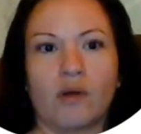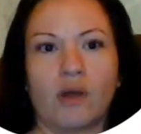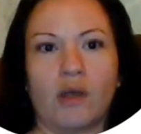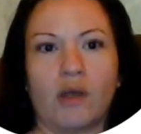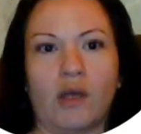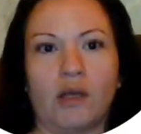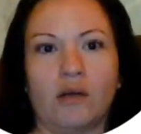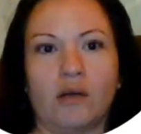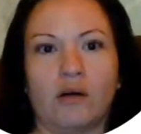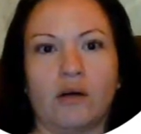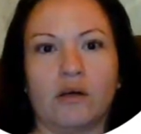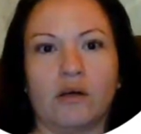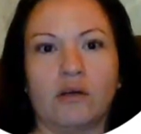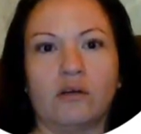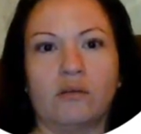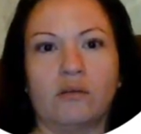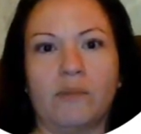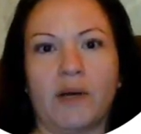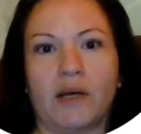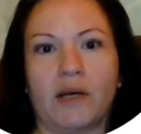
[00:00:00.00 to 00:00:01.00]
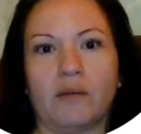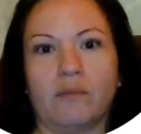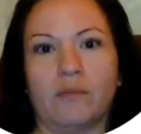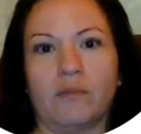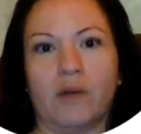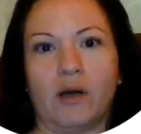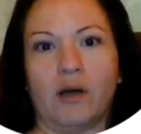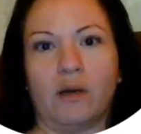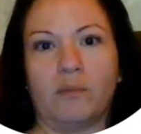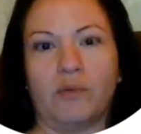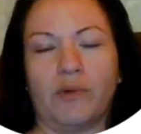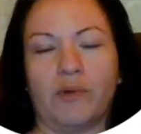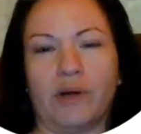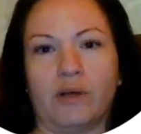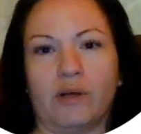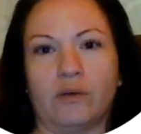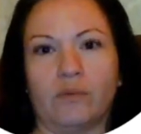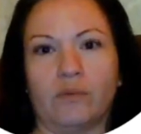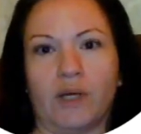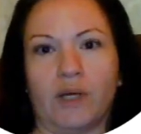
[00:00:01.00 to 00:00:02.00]
An article by
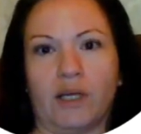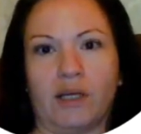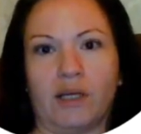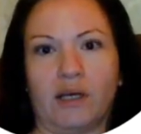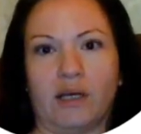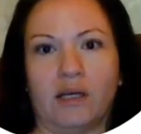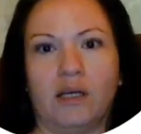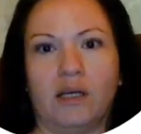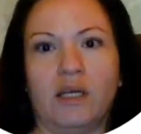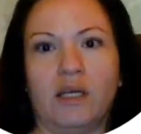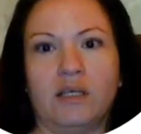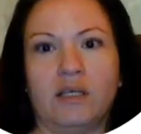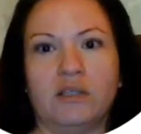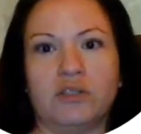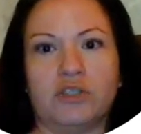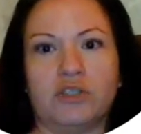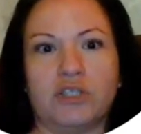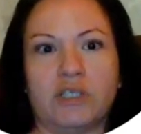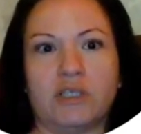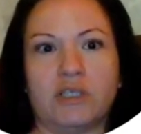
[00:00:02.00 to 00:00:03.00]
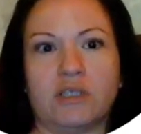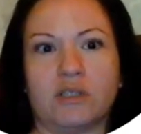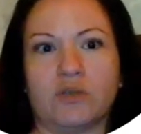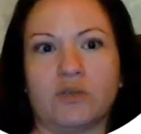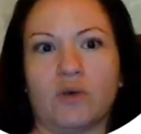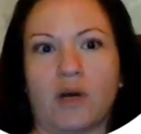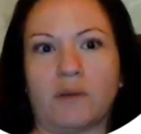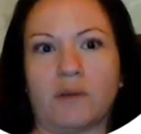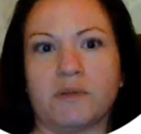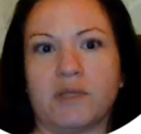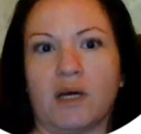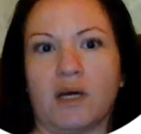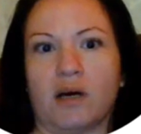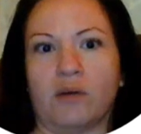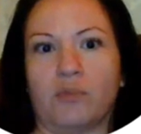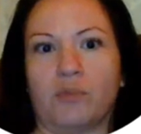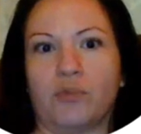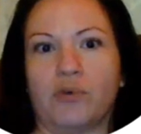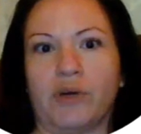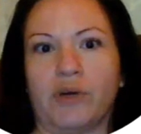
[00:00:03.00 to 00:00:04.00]
Moreno Reda G describes how
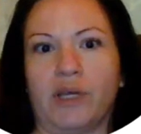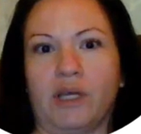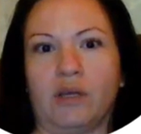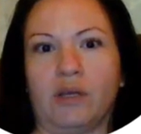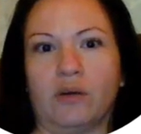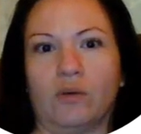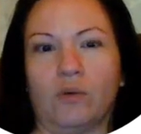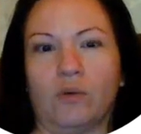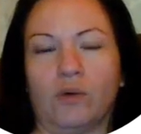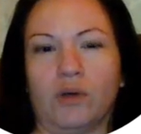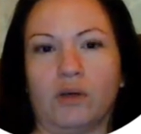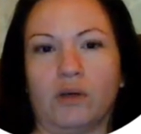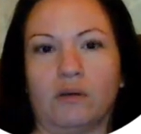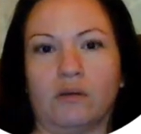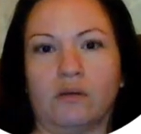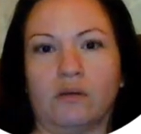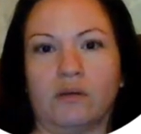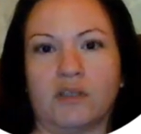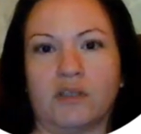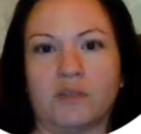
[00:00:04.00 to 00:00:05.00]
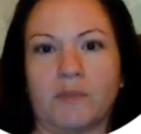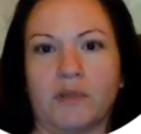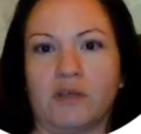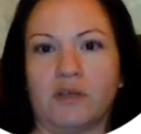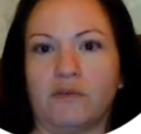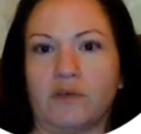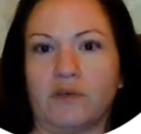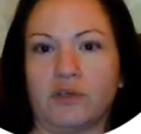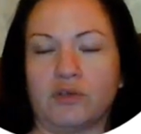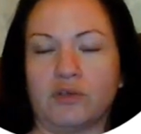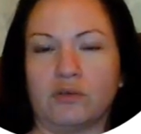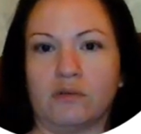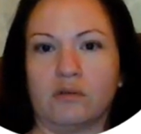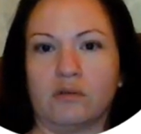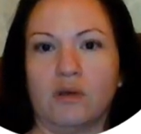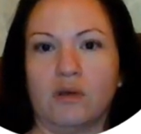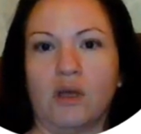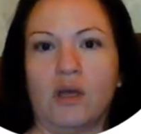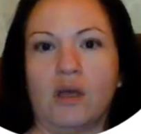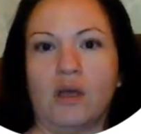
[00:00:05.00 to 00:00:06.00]
preen oil is
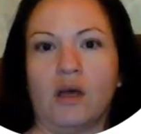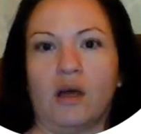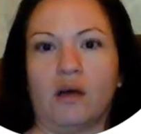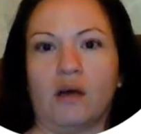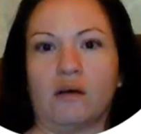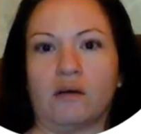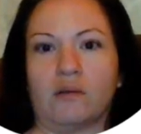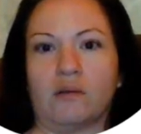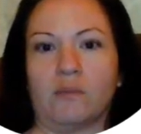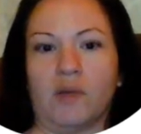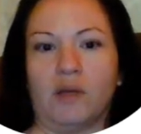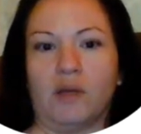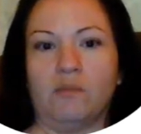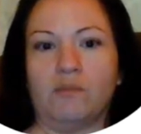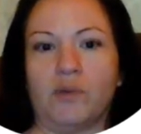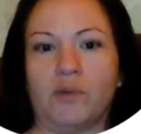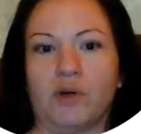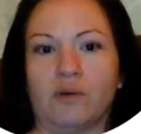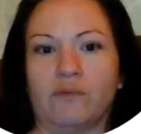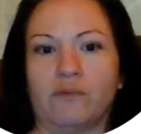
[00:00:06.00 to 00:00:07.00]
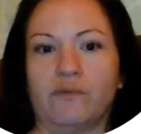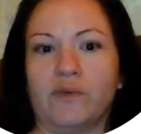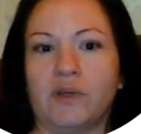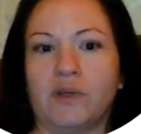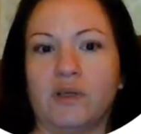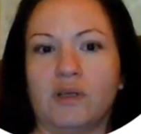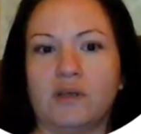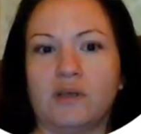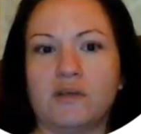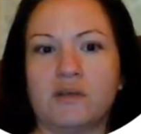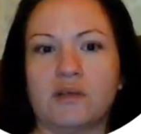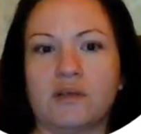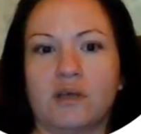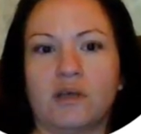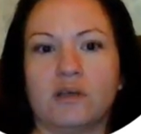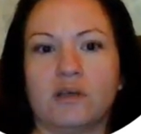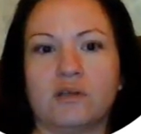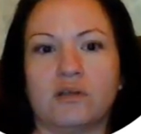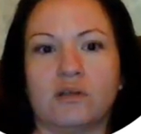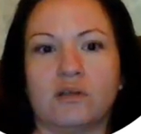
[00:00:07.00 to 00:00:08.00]
beneficial in bird fitness.
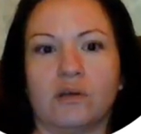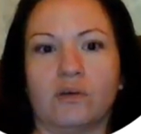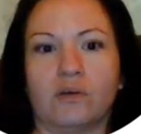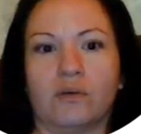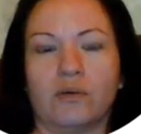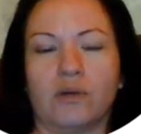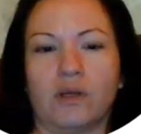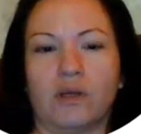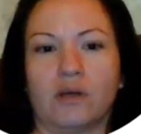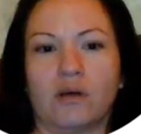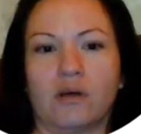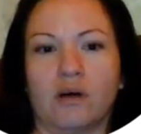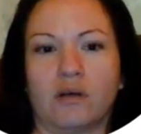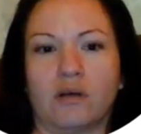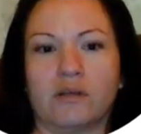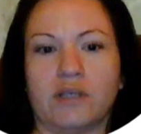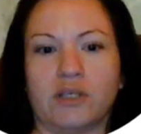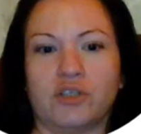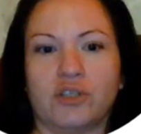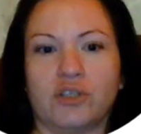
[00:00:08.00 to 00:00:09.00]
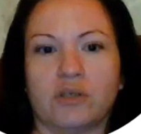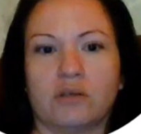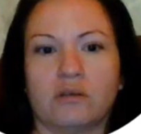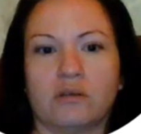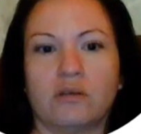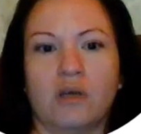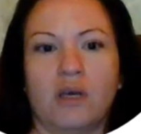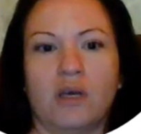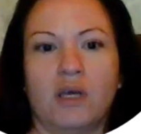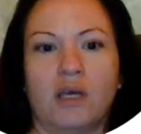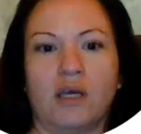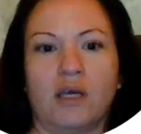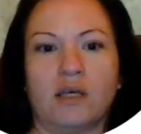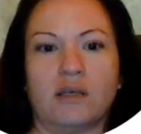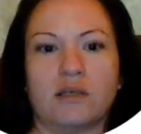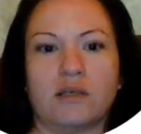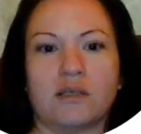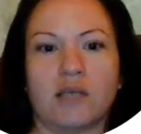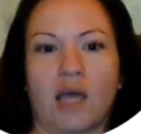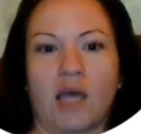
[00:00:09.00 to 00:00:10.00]
So the causation
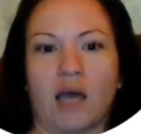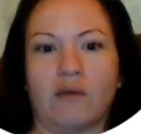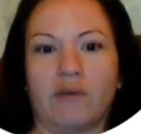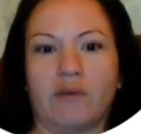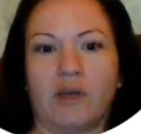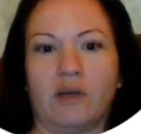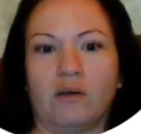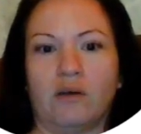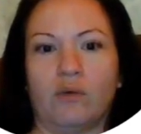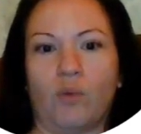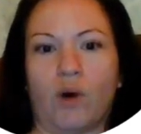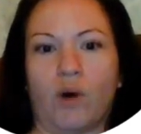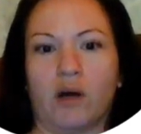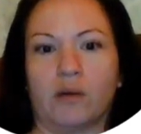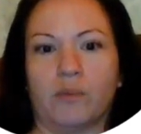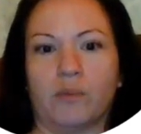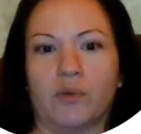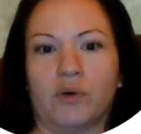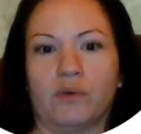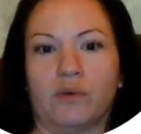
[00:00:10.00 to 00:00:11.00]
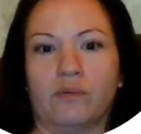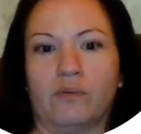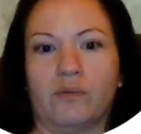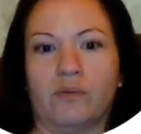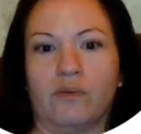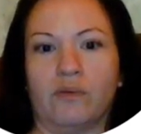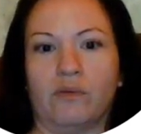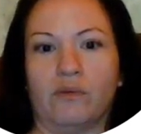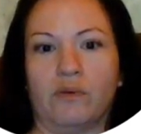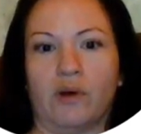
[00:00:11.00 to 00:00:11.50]
is having waterproof